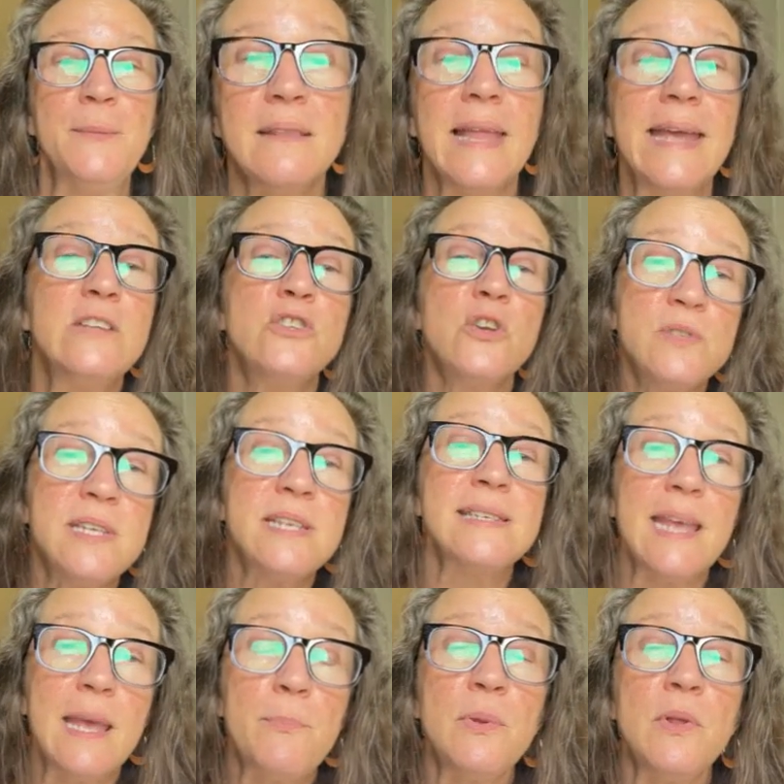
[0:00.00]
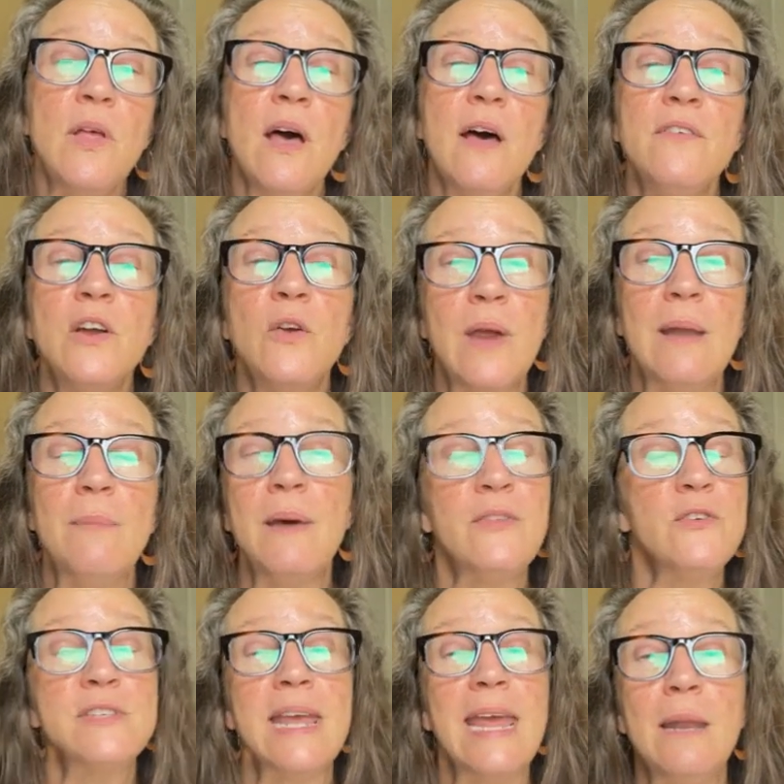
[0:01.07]
Like Jo's example of a
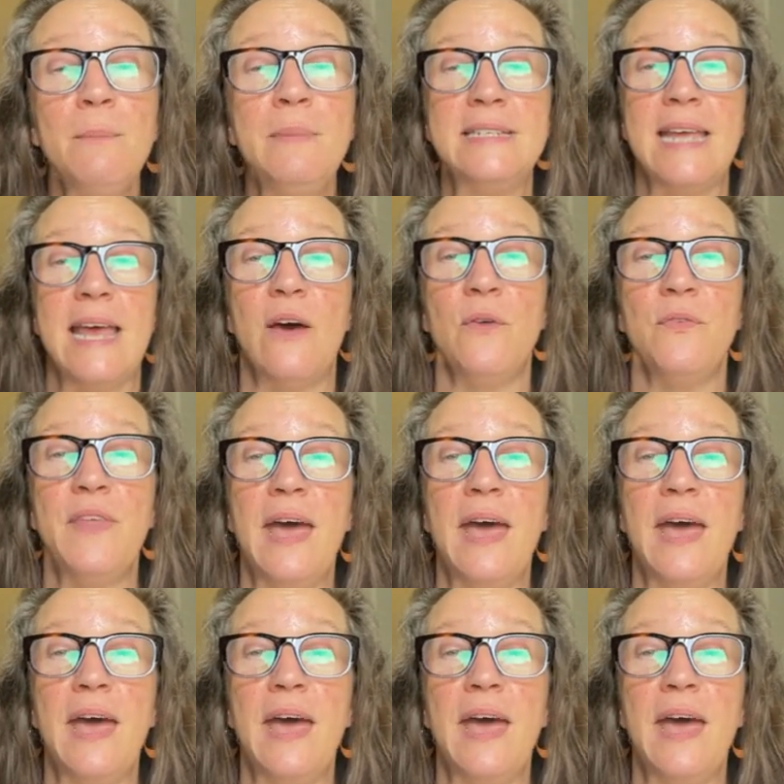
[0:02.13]
grandmother's hand-me-down